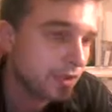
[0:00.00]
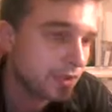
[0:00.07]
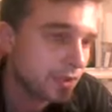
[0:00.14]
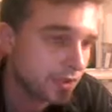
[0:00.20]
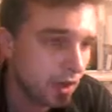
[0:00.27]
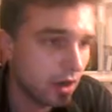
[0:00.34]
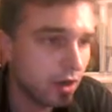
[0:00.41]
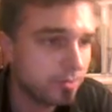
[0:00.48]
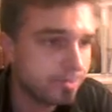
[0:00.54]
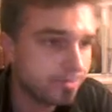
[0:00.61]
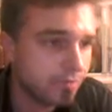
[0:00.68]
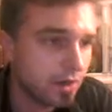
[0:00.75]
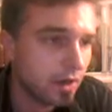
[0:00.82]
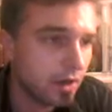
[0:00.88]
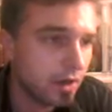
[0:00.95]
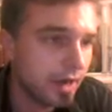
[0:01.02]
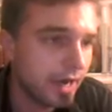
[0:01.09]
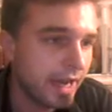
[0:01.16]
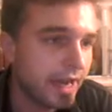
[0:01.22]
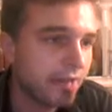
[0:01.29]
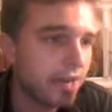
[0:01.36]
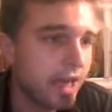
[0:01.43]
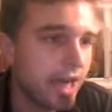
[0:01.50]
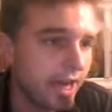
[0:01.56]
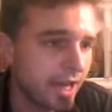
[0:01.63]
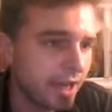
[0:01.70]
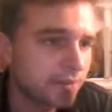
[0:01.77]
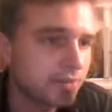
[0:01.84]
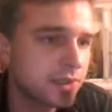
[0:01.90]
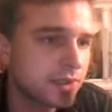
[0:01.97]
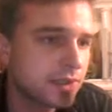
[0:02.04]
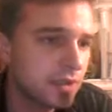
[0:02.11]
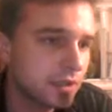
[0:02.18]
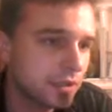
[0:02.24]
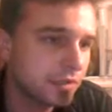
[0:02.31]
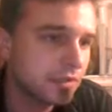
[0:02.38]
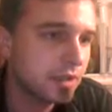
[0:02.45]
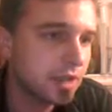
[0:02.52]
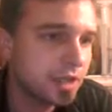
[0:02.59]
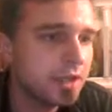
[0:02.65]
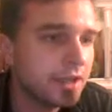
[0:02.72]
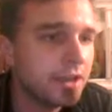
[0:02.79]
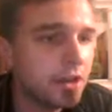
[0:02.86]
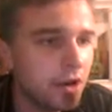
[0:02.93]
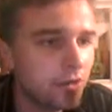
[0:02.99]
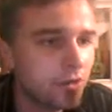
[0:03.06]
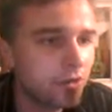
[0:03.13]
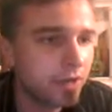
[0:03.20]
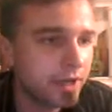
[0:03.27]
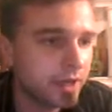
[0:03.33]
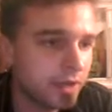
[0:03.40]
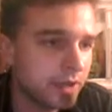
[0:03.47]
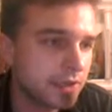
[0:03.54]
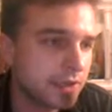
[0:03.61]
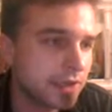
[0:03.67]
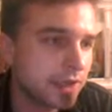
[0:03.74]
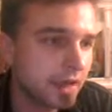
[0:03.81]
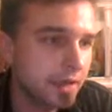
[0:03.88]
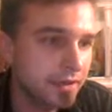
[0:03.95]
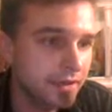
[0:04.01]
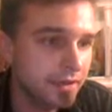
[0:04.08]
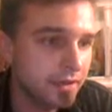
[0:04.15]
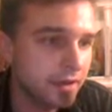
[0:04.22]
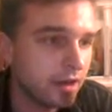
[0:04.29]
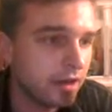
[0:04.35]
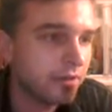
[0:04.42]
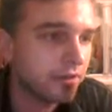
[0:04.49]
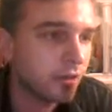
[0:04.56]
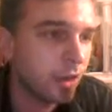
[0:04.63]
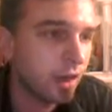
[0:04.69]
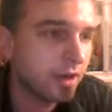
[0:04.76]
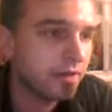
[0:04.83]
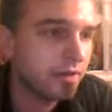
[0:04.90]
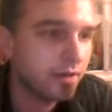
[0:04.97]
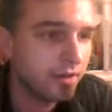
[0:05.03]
So, I have absolutely no realistic idea of what